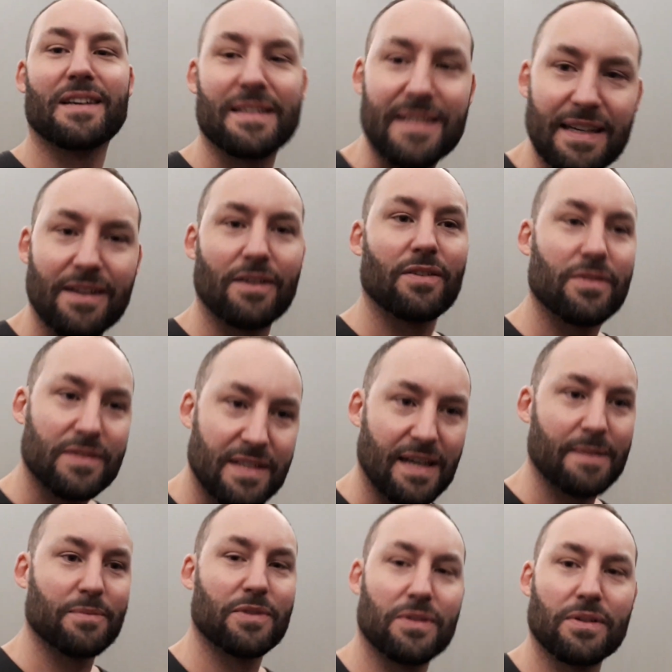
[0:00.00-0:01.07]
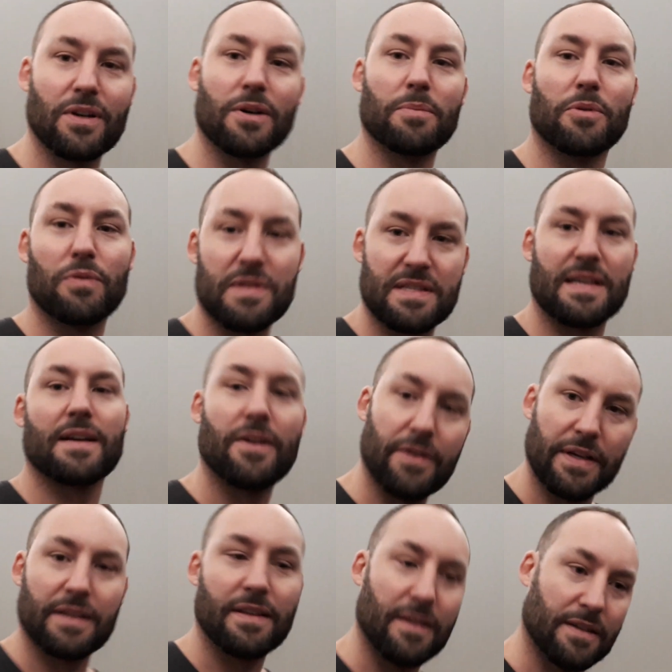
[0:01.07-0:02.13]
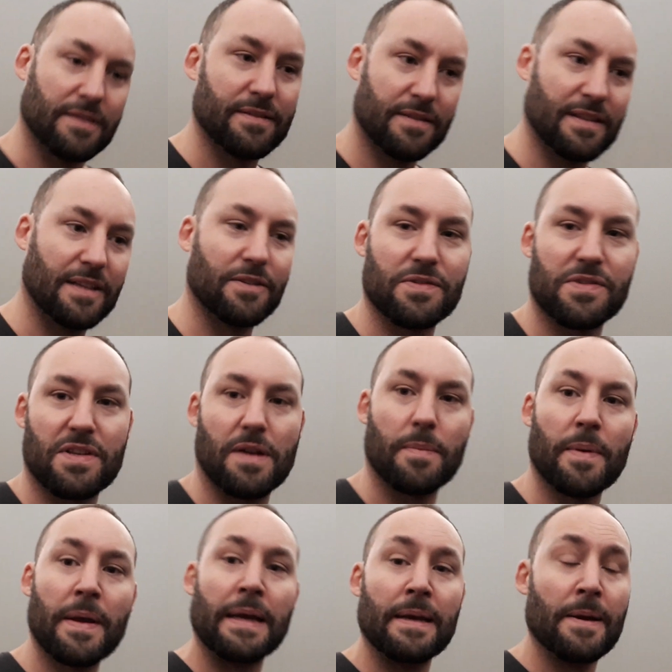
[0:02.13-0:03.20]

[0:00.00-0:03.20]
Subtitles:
take a long time to go, but once they're going, they stop.